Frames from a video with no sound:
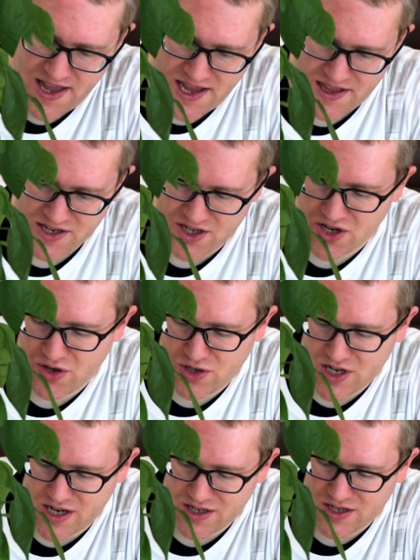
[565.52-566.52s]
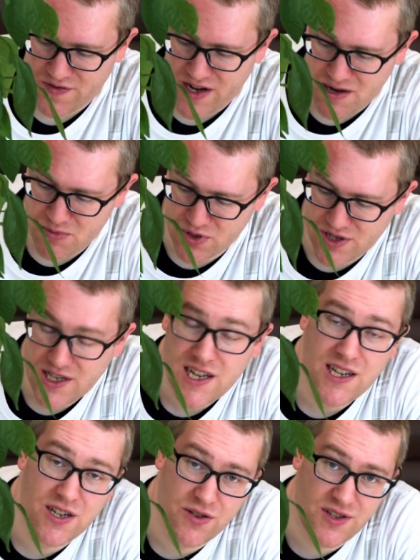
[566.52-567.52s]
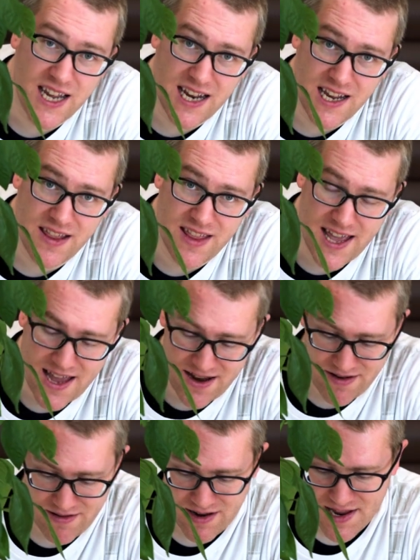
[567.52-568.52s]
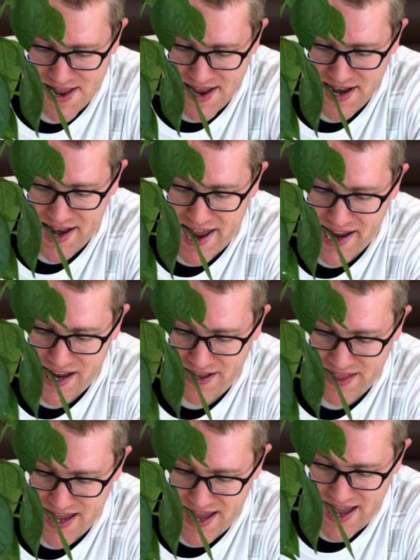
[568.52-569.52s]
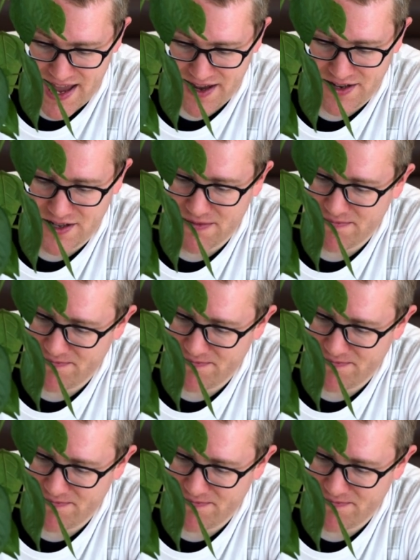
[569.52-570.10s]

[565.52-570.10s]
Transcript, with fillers: And there's no chance of any mosquitoes getting in there and laying their eggs.